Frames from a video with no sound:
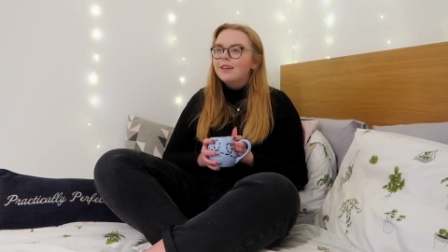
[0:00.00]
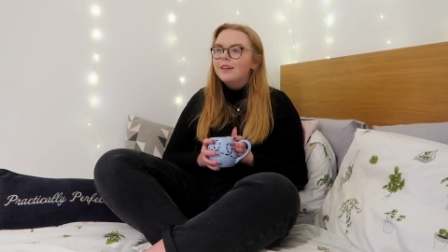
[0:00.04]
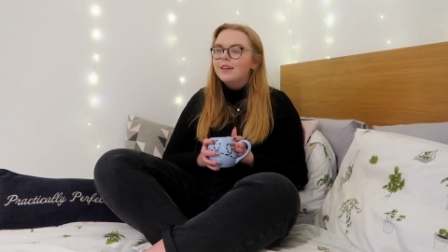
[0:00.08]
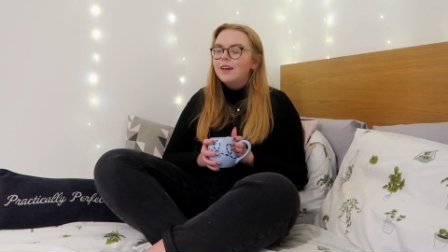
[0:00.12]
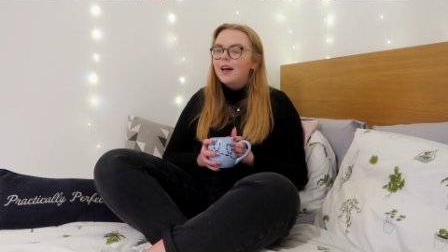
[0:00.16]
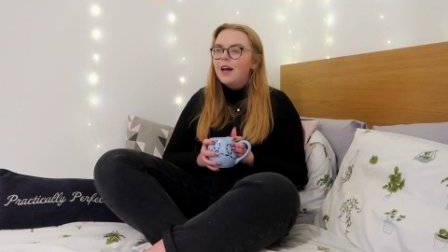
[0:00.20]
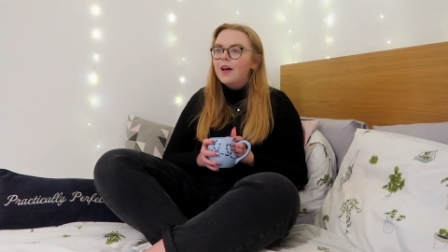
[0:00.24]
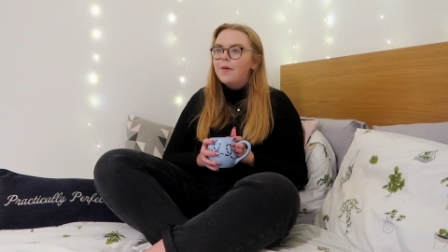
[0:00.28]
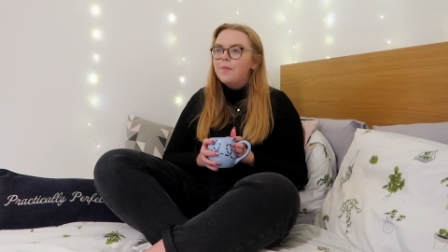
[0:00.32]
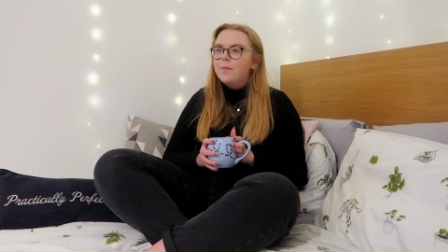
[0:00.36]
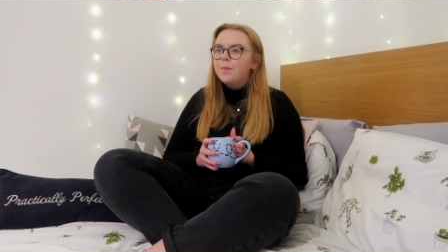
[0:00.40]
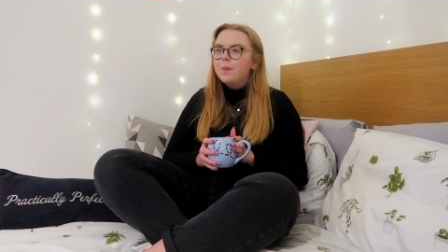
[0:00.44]

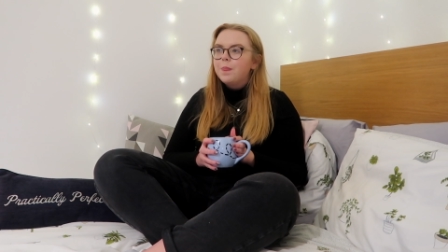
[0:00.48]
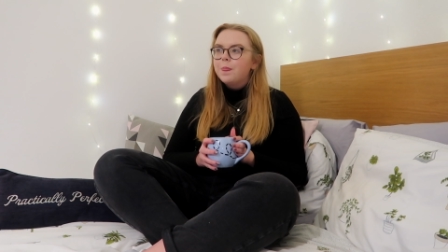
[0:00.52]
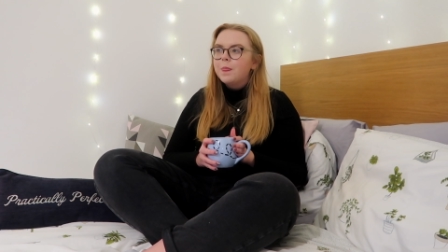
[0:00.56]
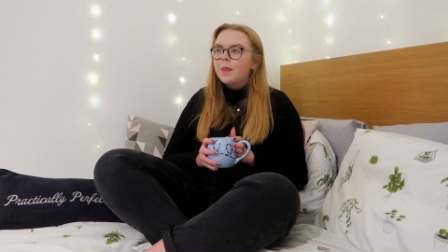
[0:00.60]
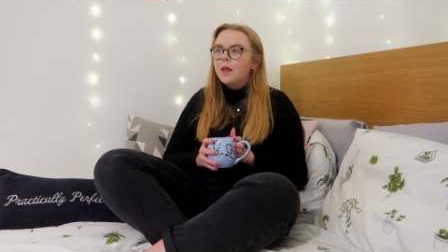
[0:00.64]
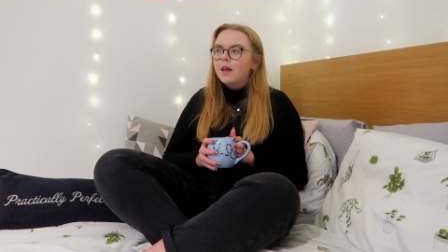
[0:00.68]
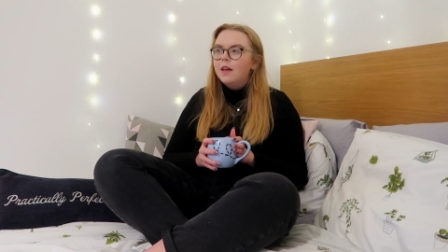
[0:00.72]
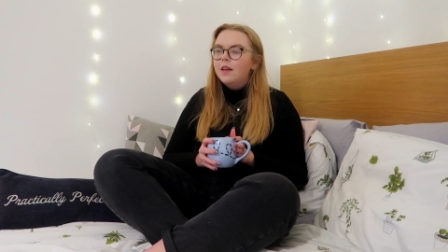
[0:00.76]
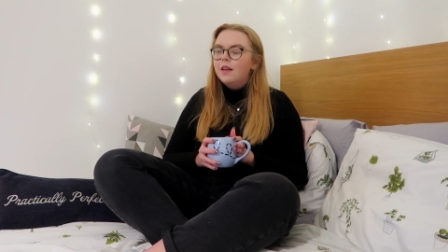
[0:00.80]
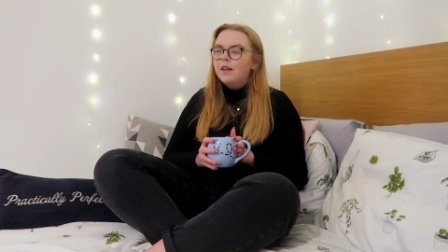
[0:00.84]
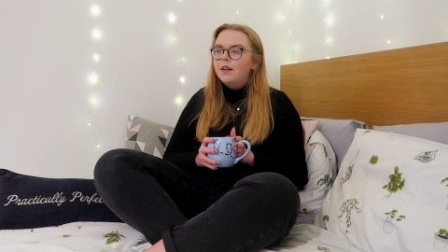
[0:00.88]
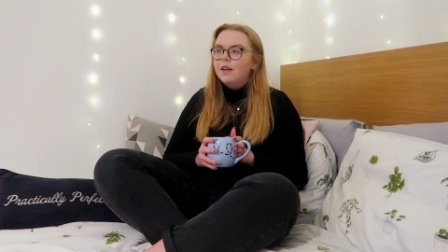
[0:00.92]

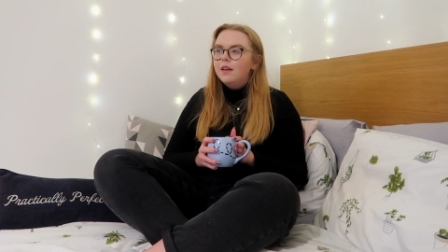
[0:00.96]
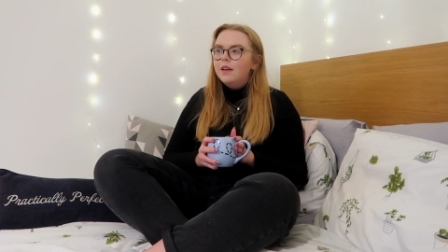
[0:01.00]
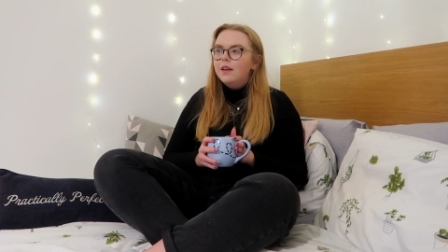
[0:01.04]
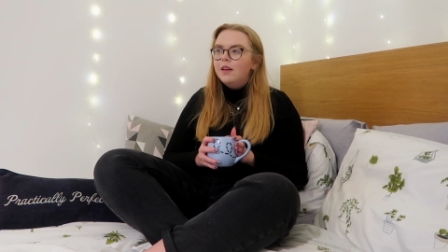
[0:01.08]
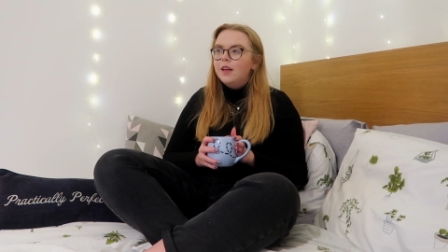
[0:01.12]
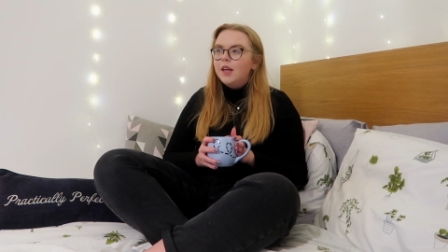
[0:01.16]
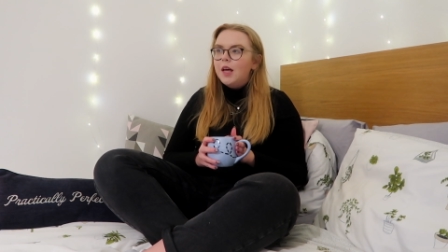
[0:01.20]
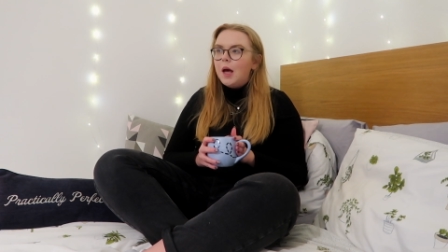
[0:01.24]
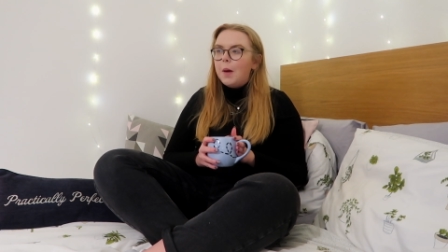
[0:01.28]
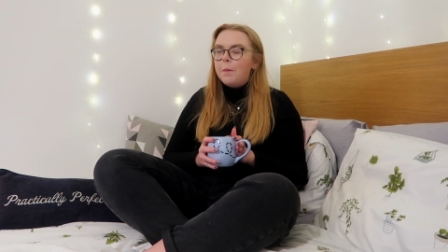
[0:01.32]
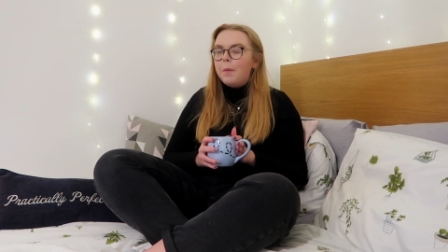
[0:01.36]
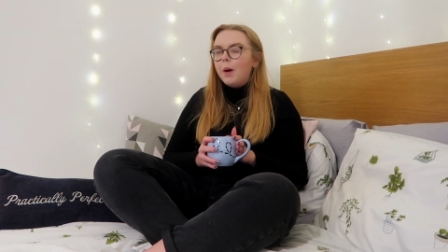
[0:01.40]

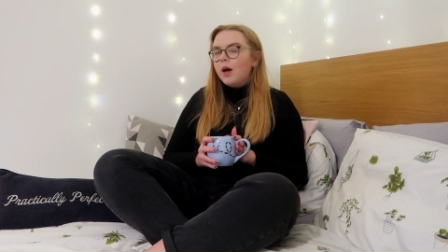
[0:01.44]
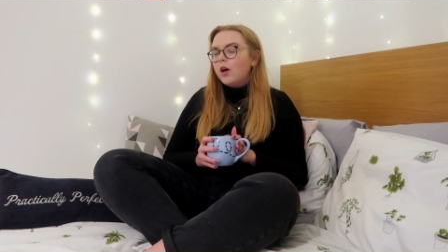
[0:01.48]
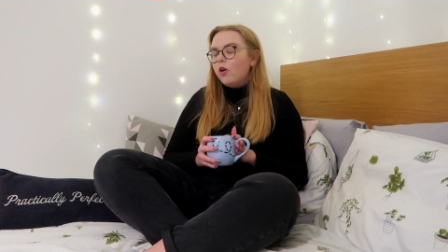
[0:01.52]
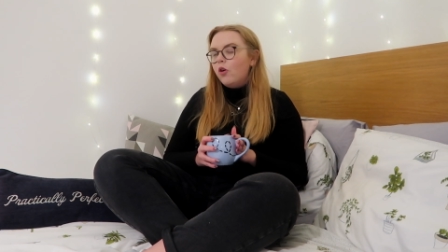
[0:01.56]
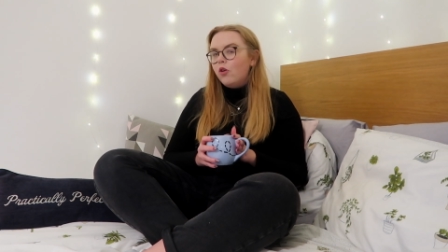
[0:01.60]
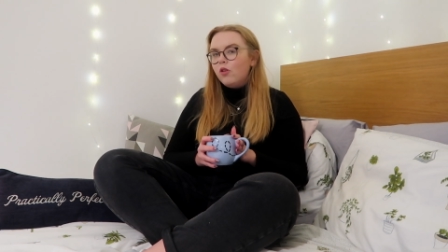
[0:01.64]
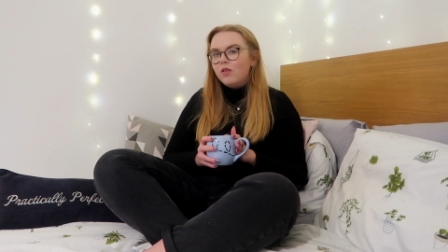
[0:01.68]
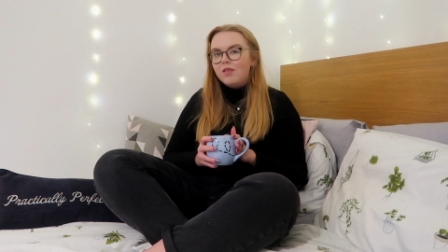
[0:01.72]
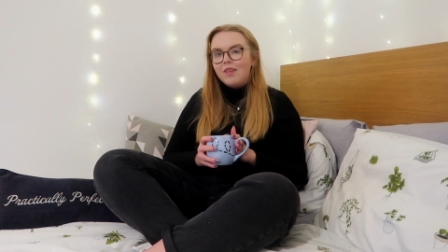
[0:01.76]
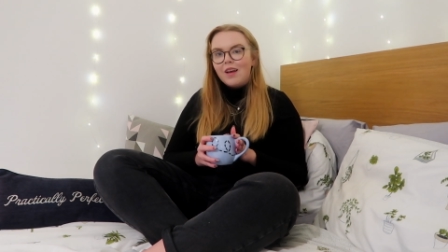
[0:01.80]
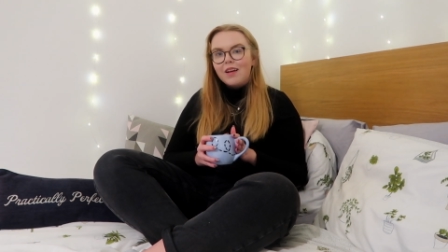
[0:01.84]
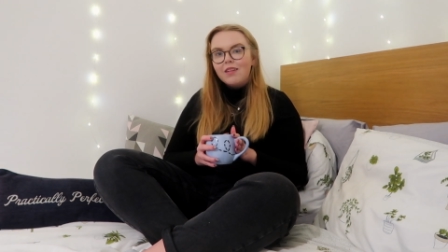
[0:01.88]
By a
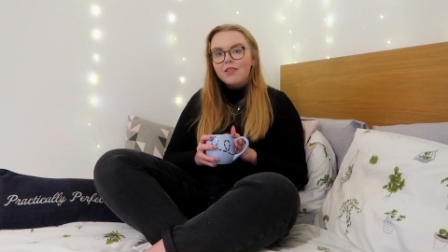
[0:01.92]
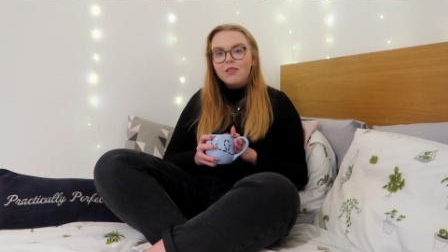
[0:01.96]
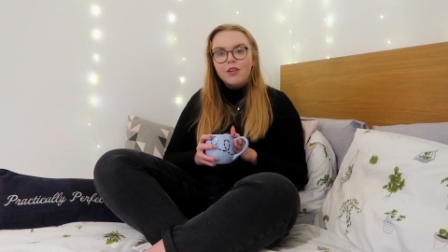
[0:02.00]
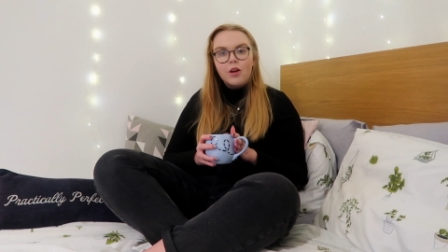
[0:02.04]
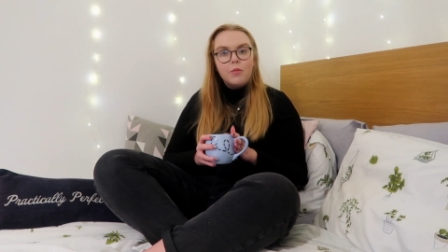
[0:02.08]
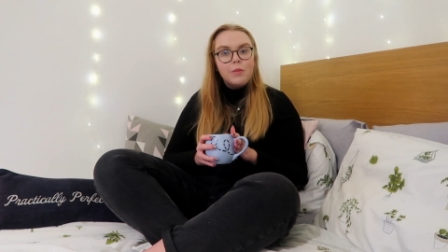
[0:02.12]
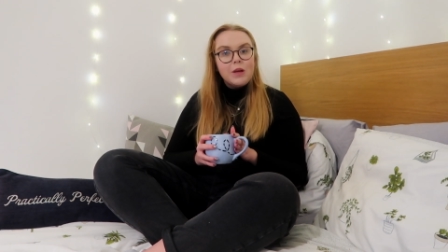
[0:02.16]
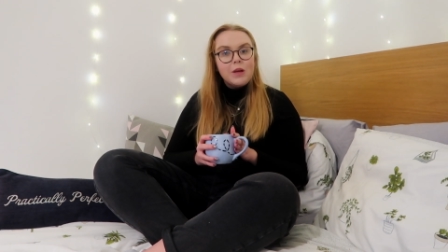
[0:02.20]
hot second I